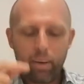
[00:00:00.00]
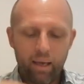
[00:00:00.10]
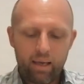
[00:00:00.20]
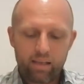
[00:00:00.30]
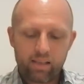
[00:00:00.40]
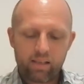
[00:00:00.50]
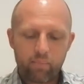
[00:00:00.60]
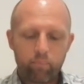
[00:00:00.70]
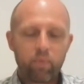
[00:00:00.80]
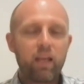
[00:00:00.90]

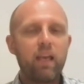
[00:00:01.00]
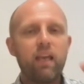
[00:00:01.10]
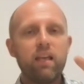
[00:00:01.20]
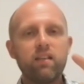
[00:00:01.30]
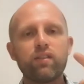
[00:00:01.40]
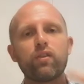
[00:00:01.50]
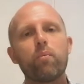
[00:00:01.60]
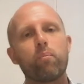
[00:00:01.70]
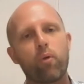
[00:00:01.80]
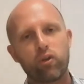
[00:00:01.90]
Peace is
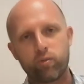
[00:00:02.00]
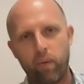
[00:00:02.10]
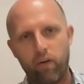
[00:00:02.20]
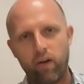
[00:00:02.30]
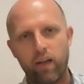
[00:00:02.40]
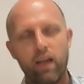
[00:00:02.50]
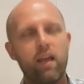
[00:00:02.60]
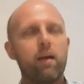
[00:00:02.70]
prosperity.